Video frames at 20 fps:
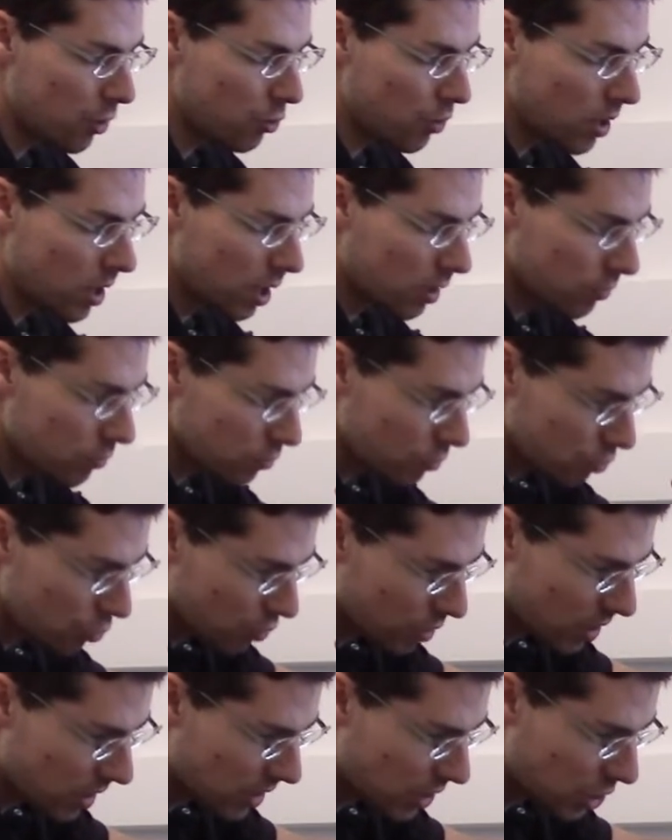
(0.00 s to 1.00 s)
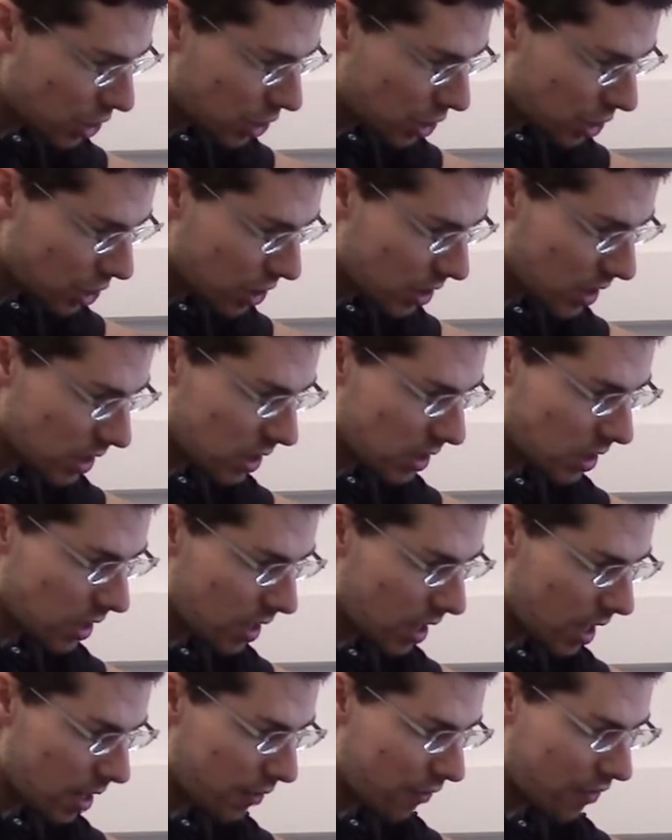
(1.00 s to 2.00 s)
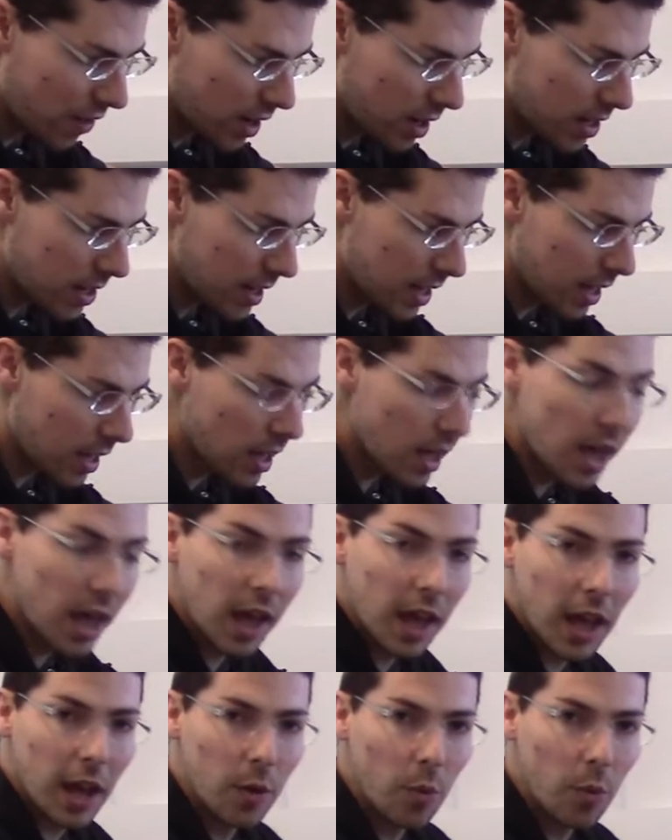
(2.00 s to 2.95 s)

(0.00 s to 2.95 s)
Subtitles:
you can just kind of fit it in here,